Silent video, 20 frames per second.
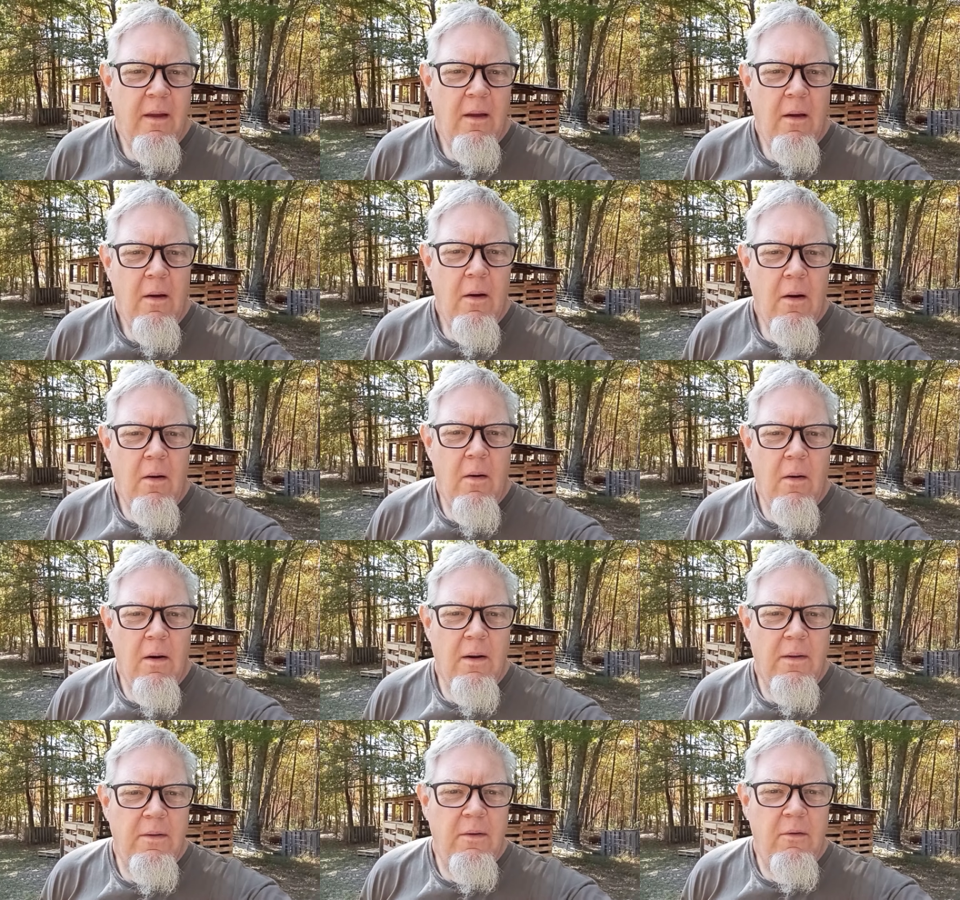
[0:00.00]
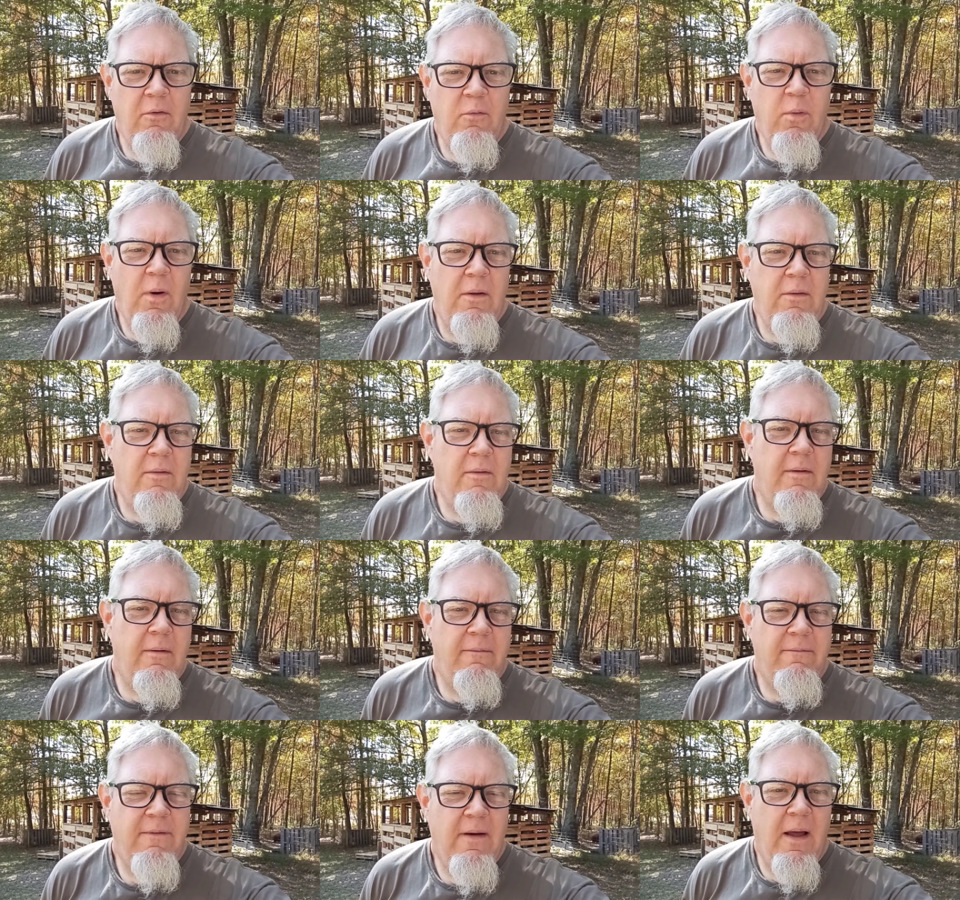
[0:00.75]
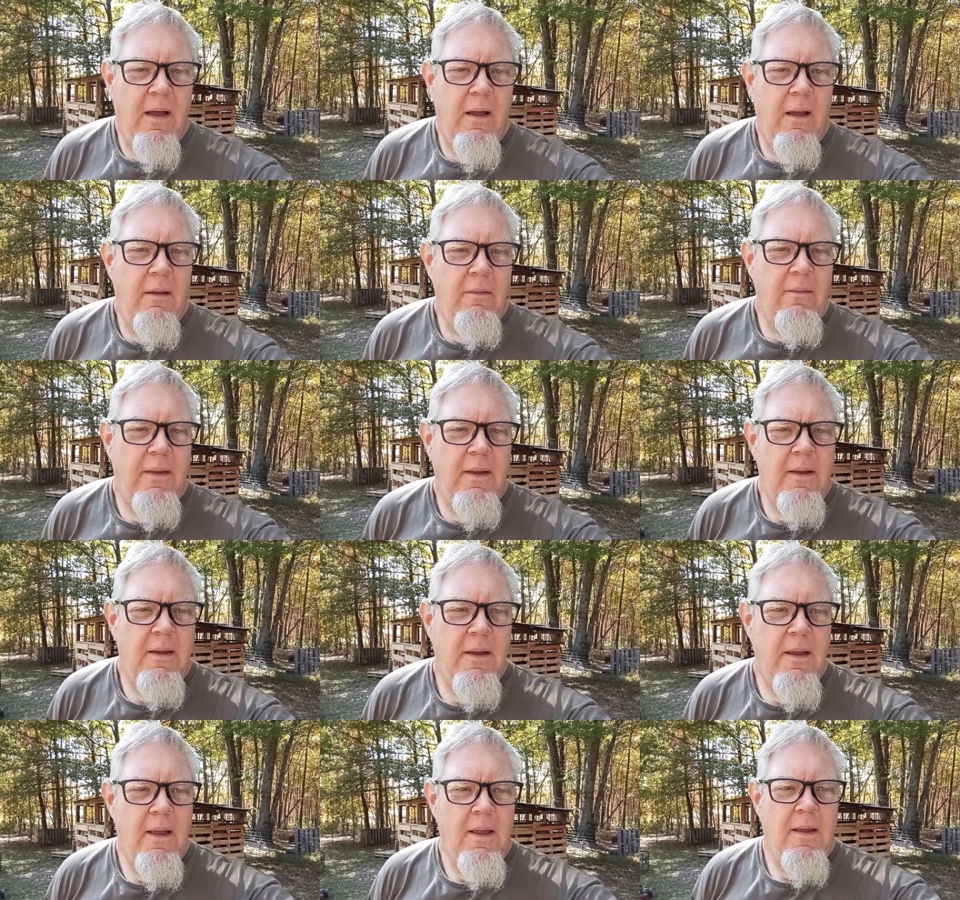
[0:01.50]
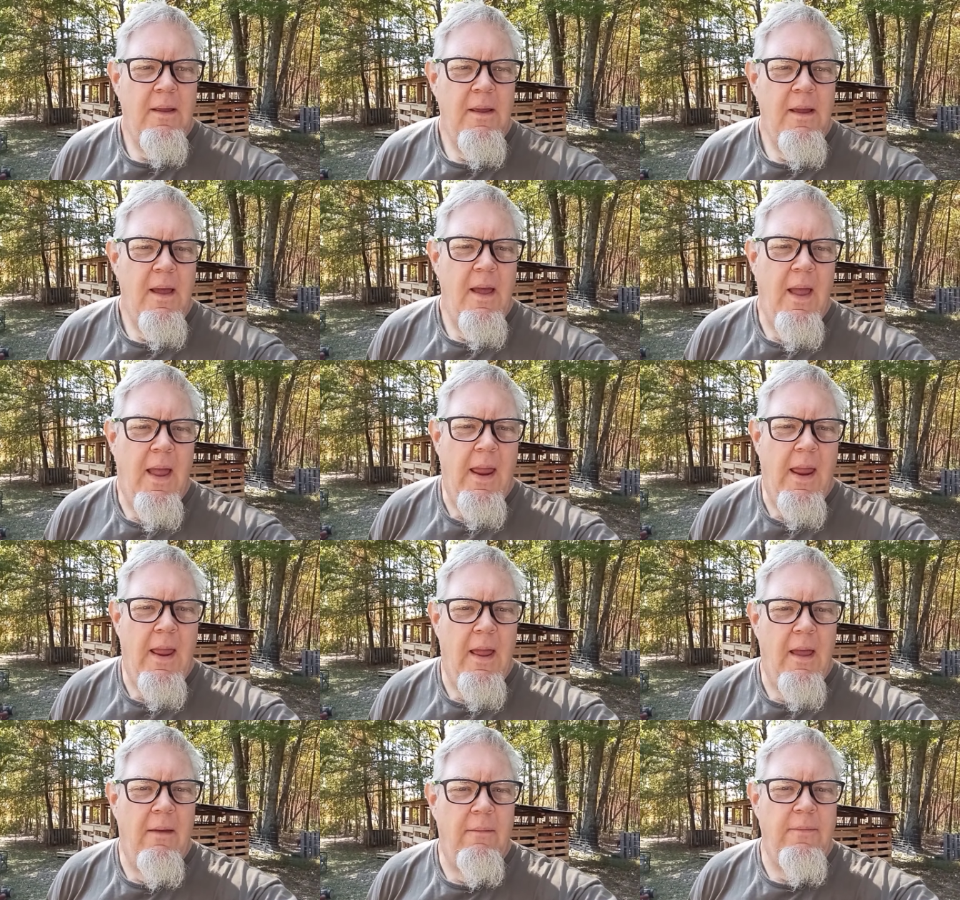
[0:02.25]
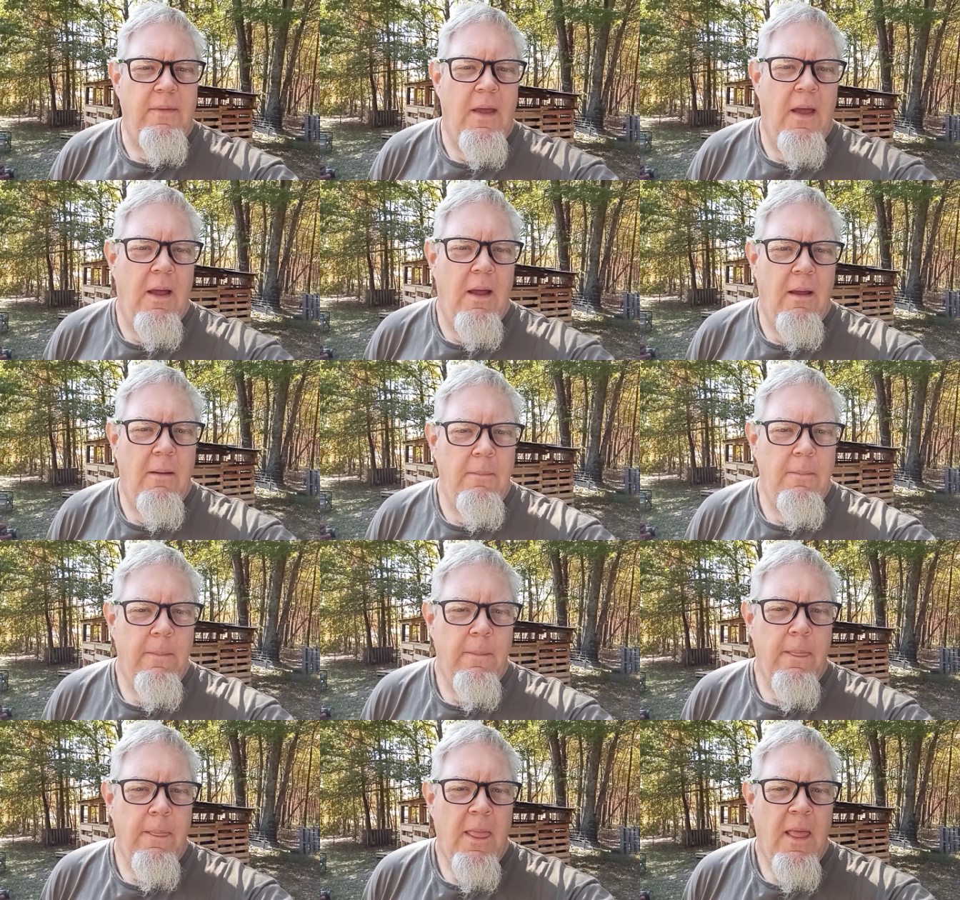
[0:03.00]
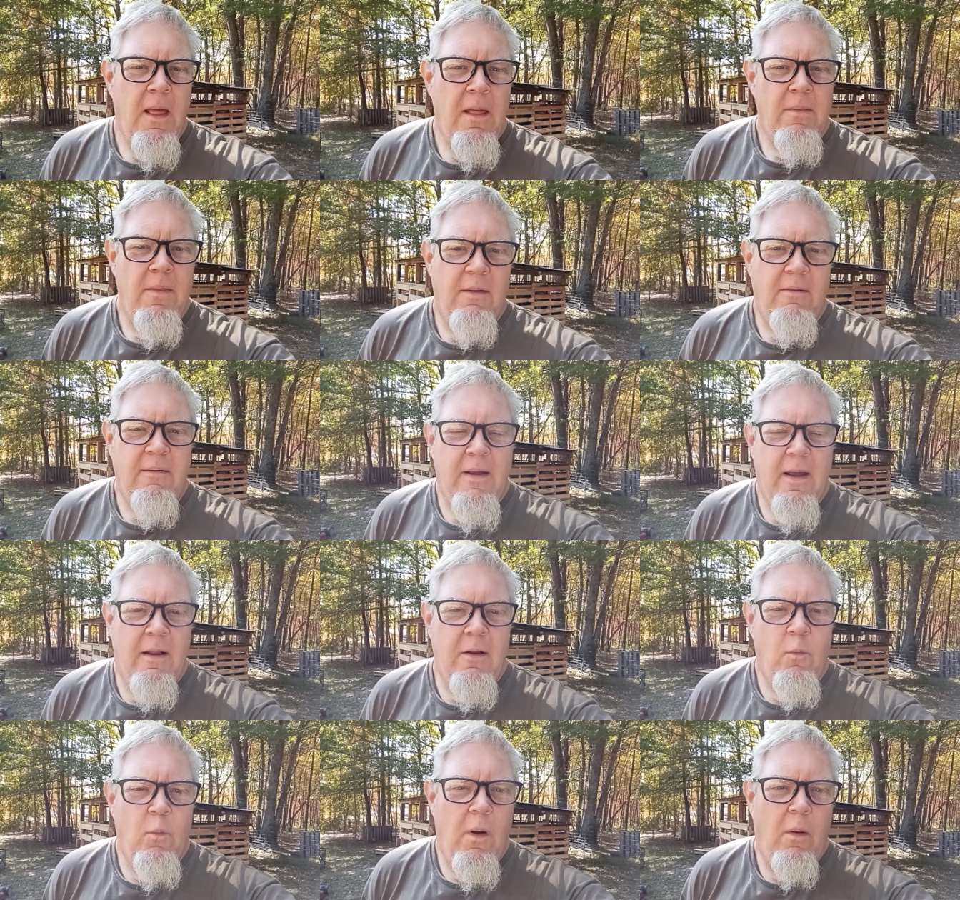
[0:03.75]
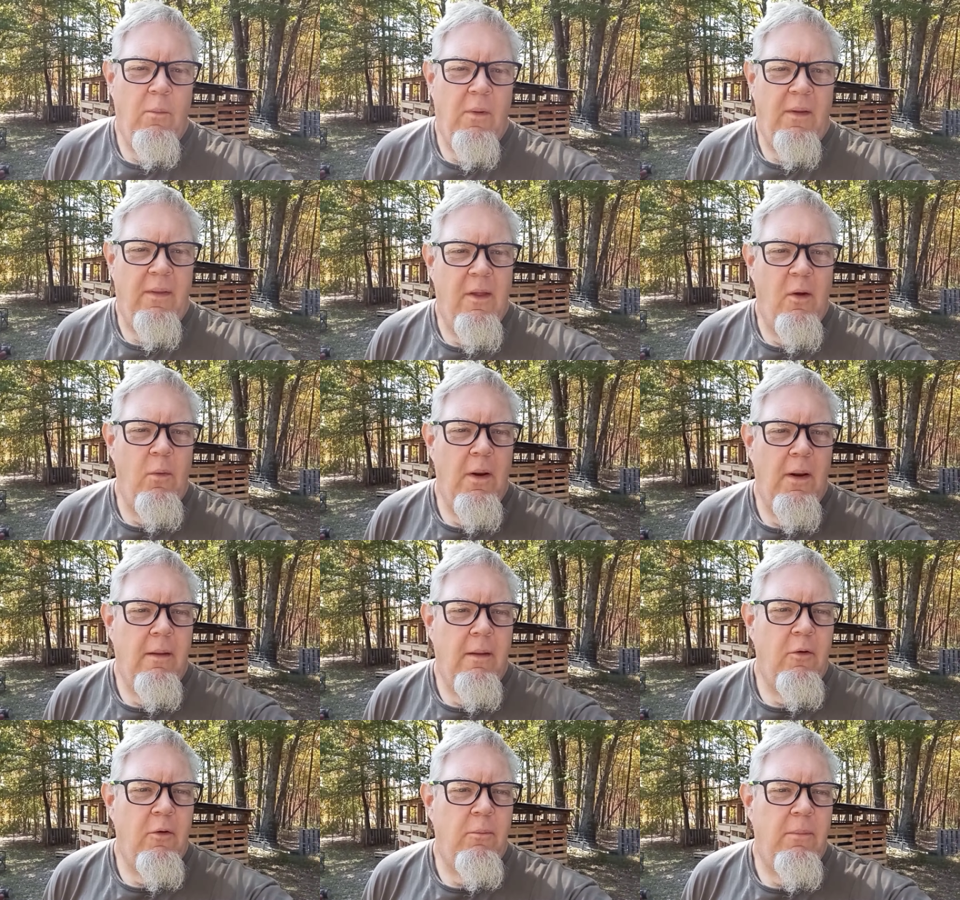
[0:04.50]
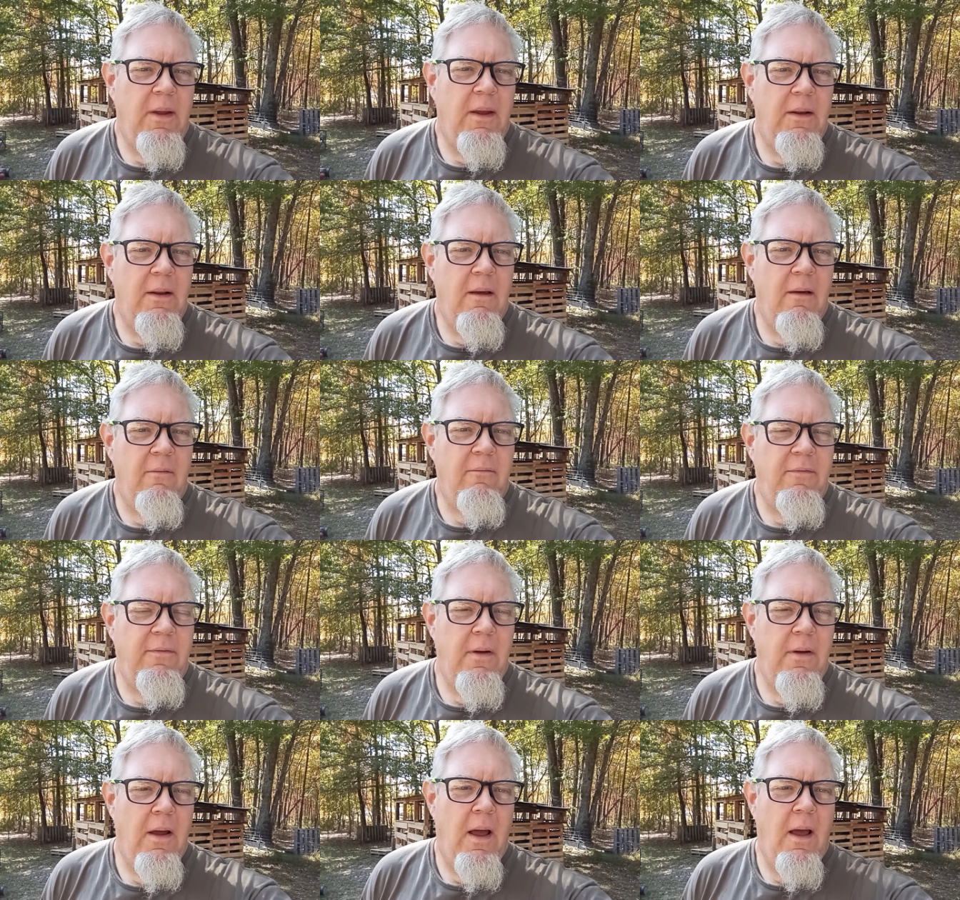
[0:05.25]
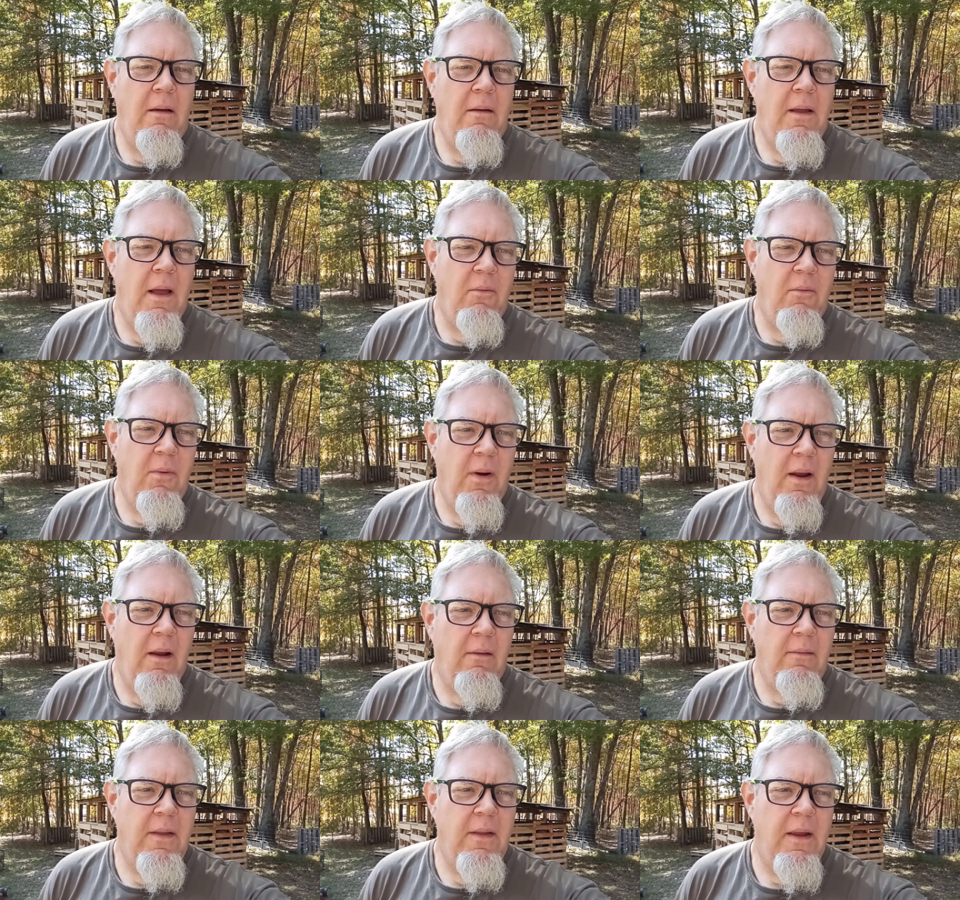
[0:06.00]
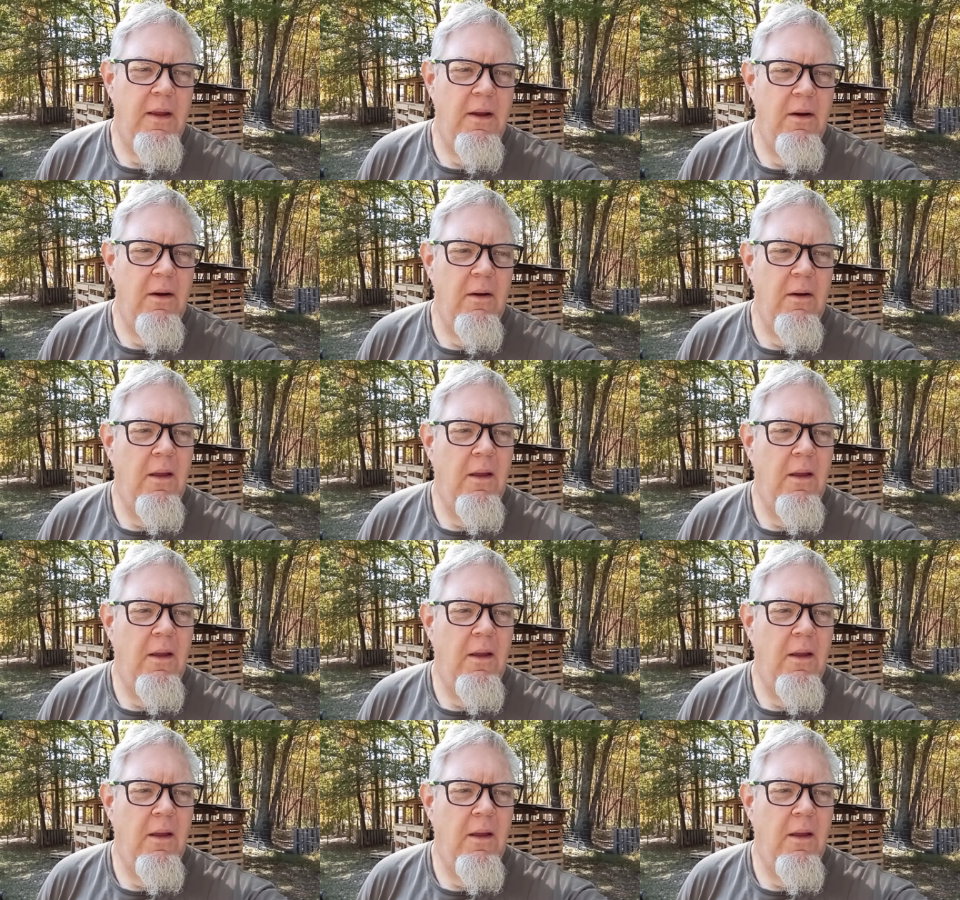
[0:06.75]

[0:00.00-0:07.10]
or use what you could find, and that's kind of what we do a little bit of around here.